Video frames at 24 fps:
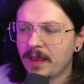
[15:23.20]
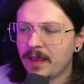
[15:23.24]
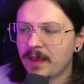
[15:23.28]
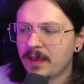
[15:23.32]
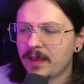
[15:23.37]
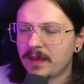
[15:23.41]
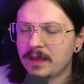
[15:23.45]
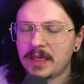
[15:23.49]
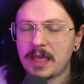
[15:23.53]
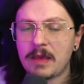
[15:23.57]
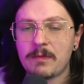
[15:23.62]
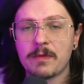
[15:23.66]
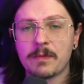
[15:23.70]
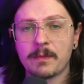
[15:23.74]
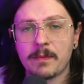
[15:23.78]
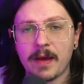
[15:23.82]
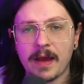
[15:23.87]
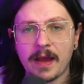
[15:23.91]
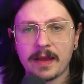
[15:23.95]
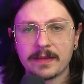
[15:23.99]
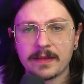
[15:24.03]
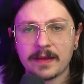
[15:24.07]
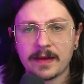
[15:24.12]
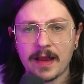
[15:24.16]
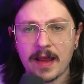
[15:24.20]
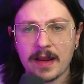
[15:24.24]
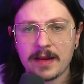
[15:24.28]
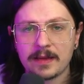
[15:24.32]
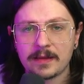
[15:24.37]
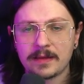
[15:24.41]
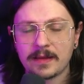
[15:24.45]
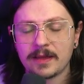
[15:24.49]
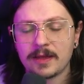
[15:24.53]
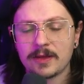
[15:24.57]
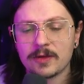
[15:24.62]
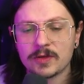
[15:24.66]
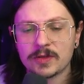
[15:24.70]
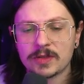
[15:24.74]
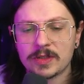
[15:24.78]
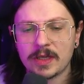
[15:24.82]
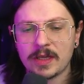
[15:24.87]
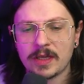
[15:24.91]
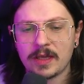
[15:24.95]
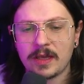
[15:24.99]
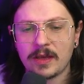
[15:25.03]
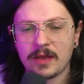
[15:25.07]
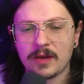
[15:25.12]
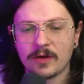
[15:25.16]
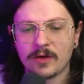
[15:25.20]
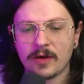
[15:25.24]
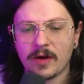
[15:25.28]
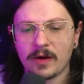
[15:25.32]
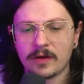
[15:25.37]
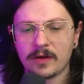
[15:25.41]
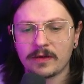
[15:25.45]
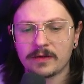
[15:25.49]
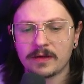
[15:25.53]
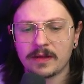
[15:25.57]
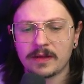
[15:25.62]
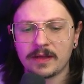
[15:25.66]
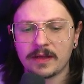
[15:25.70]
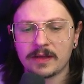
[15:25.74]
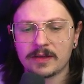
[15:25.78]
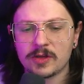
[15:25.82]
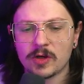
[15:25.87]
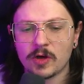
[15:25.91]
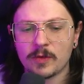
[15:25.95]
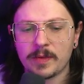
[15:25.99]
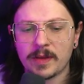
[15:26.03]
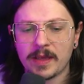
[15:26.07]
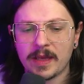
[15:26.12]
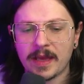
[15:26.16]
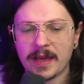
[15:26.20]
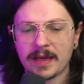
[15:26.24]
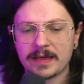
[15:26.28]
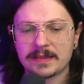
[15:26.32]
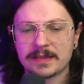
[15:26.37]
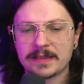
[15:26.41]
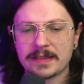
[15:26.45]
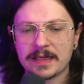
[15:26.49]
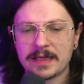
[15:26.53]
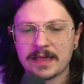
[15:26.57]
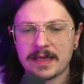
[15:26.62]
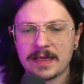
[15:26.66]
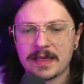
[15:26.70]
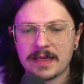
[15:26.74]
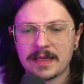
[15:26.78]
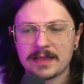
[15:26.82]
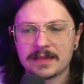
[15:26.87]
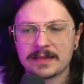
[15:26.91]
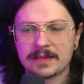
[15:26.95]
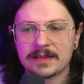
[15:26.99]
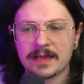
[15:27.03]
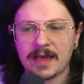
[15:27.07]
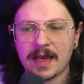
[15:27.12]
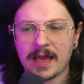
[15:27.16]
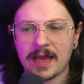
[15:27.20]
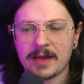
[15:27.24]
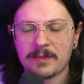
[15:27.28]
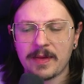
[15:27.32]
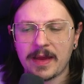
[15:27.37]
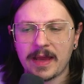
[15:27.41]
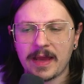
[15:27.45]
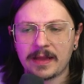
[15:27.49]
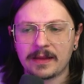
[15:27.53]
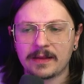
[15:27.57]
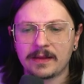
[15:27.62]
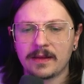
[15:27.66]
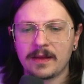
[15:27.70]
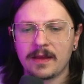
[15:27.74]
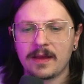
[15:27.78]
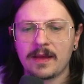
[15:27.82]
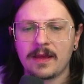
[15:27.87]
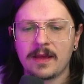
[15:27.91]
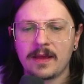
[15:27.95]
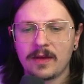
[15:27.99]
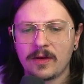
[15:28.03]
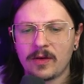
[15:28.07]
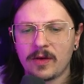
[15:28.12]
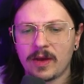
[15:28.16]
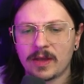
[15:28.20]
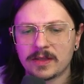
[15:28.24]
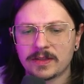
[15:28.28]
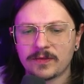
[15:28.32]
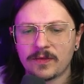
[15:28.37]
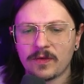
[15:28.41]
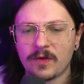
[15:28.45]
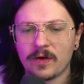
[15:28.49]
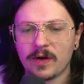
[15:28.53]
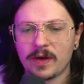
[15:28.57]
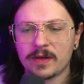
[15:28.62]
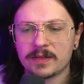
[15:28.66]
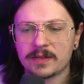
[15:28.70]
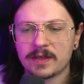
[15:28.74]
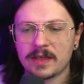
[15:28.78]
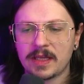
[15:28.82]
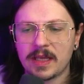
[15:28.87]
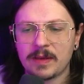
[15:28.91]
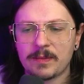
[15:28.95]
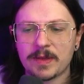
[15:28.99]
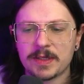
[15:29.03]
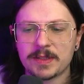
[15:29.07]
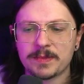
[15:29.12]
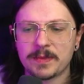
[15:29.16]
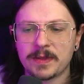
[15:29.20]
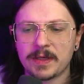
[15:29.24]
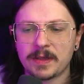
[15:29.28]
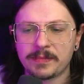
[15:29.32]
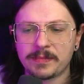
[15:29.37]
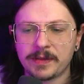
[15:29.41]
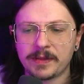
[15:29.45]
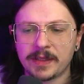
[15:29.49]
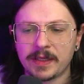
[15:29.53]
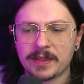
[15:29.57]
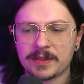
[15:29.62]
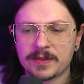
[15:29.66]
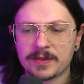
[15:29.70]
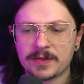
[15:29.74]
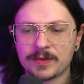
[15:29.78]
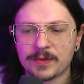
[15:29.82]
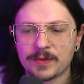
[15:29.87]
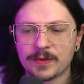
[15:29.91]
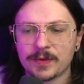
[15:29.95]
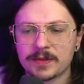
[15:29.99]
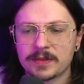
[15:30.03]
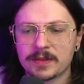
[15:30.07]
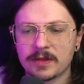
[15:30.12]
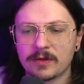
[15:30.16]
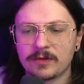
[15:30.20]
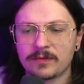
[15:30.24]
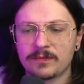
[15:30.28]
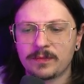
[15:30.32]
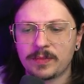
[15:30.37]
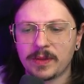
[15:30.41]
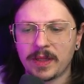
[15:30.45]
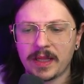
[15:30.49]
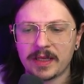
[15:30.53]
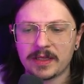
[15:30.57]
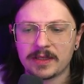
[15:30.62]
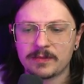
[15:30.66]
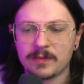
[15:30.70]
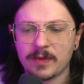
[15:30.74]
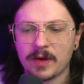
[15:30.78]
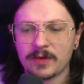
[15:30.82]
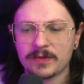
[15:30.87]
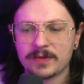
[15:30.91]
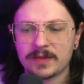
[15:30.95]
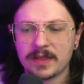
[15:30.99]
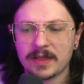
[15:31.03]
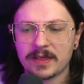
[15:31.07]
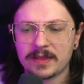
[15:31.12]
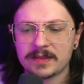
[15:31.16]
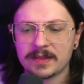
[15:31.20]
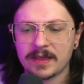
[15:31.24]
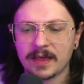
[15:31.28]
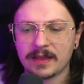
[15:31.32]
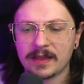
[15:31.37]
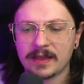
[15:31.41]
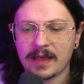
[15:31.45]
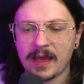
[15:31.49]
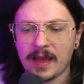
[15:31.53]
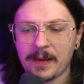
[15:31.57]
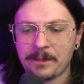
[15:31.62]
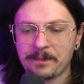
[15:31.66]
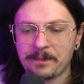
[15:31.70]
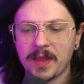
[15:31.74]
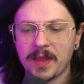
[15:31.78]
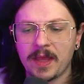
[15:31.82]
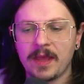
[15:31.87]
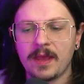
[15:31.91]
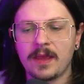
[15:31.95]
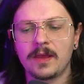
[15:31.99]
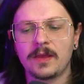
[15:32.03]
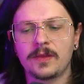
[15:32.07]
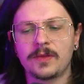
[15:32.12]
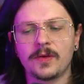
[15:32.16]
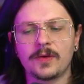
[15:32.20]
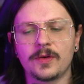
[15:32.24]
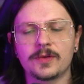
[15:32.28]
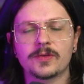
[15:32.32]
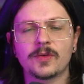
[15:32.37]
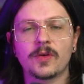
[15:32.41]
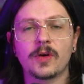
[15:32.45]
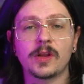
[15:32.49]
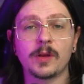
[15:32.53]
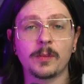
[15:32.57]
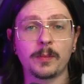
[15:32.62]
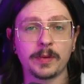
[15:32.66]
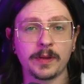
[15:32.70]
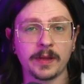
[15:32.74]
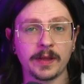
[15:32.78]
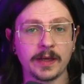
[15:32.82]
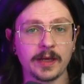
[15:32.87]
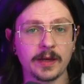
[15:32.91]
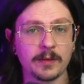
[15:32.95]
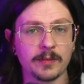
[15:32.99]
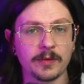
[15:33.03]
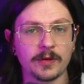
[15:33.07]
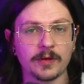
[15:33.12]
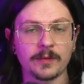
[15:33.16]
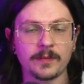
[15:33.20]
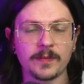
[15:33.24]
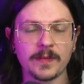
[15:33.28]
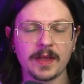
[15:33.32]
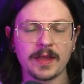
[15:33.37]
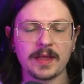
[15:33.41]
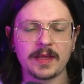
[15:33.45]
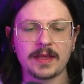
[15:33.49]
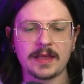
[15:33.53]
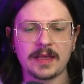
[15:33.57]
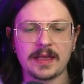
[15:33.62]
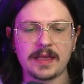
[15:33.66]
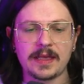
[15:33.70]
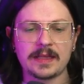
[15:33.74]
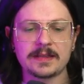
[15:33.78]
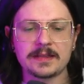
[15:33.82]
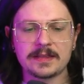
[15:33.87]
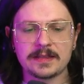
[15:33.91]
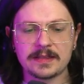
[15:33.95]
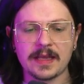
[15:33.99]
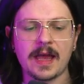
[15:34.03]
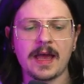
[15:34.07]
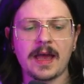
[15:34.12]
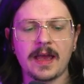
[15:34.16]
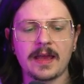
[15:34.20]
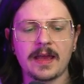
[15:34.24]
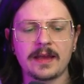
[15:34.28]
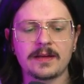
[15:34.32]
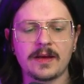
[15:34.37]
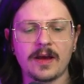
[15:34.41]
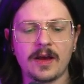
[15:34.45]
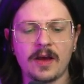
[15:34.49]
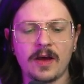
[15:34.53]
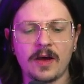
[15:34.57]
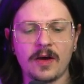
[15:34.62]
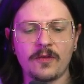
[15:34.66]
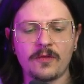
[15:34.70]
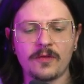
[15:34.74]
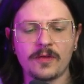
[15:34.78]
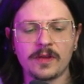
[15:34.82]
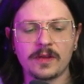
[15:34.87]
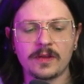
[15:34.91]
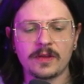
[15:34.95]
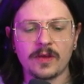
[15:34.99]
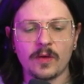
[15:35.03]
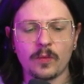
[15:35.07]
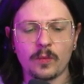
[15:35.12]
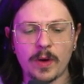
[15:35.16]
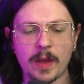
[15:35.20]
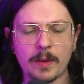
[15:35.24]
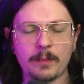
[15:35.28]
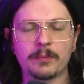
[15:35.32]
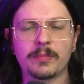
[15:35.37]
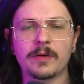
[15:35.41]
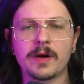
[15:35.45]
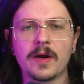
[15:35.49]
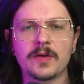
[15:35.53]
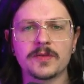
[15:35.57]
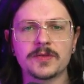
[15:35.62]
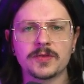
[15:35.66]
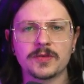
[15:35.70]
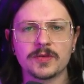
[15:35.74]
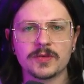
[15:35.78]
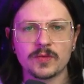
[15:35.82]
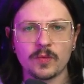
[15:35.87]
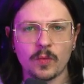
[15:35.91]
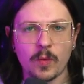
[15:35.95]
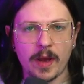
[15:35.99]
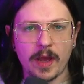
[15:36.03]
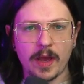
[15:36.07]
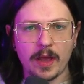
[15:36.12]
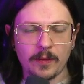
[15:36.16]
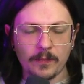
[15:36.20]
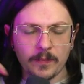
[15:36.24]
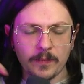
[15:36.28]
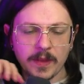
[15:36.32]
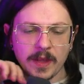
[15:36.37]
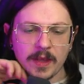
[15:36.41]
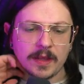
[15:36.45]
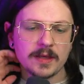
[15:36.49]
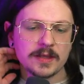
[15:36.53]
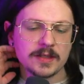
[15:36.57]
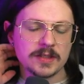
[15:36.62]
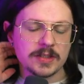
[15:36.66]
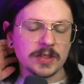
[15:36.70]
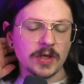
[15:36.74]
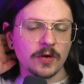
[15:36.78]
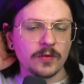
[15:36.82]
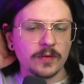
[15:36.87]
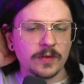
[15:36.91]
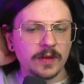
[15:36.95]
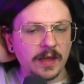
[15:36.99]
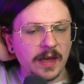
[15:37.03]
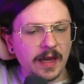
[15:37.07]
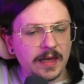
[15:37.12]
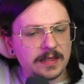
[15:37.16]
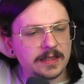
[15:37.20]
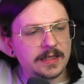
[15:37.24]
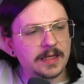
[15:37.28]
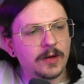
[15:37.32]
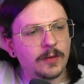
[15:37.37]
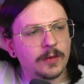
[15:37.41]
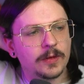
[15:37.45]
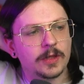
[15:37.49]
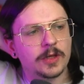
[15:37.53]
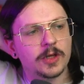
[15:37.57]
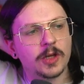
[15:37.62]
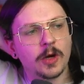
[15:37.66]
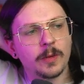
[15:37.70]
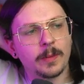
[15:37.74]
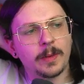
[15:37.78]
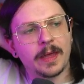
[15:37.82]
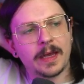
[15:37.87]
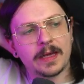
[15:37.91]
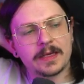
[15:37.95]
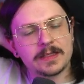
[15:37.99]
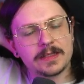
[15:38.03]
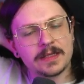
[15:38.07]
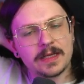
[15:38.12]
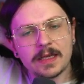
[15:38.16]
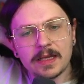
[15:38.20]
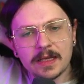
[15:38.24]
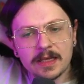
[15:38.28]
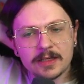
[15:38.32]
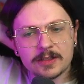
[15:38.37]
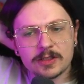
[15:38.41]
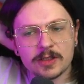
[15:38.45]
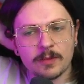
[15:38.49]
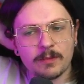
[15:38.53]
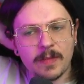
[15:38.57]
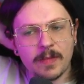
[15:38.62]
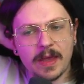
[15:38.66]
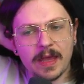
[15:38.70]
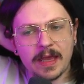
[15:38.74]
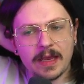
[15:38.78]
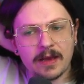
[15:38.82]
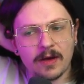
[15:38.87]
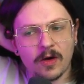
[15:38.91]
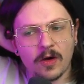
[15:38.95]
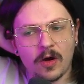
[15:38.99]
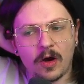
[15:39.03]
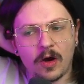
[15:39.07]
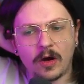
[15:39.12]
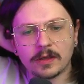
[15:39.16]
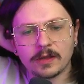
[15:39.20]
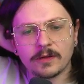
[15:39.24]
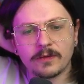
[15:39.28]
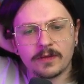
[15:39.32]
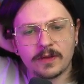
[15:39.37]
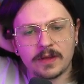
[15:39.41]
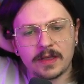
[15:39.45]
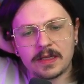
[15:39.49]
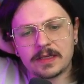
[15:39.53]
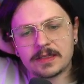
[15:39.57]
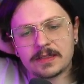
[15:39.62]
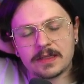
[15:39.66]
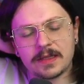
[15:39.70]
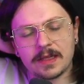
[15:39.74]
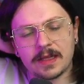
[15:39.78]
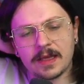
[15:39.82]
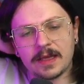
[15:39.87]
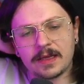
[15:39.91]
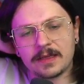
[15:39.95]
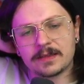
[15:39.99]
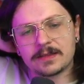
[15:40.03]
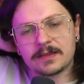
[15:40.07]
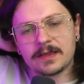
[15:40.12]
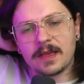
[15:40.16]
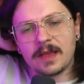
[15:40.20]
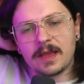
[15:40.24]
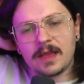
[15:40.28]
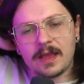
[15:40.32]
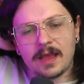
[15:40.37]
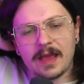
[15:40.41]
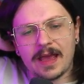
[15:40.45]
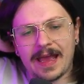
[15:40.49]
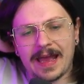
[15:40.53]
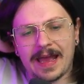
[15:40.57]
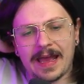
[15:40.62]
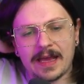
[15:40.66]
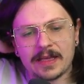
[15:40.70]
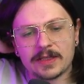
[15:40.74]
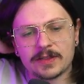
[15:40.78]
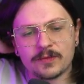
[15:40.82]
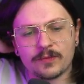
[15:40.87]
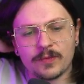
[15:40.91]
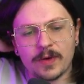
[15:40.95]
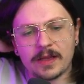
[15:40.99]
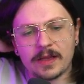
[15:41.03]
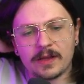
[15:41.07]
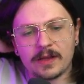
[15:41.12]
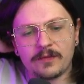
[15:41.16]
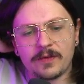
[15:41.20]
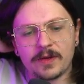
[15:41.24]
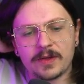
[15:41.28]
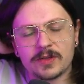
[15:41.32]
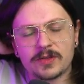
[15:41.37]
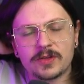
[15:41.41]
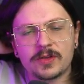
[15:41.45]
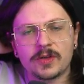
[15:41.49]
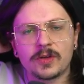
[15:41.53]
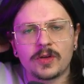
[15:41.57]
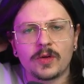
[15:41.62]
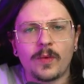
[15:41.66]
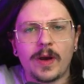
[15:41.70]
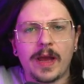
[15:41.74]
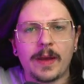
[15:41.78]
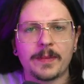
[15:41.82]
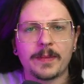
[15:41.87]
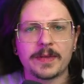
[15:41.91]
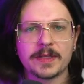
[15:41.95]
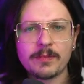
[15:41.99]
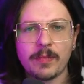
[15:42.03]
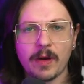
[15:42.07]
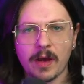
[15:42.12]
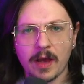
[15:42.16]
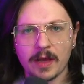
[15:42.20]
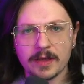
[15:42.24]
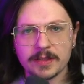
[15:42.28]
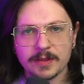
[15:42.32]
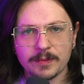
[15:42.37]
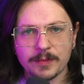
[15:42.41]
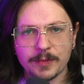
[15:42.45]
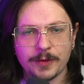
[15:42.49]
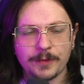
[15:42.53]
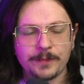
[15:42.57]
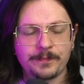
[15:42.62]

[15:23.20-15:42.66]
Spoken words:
Keep in mind that anything you see here on the Adobe XD side panel, as far as image manipulation tools, so blend modes, things like that, those are all applicable inside of the web browser as well. So the idea with Adobe XD is to make all of these things as relevant to the web as possible.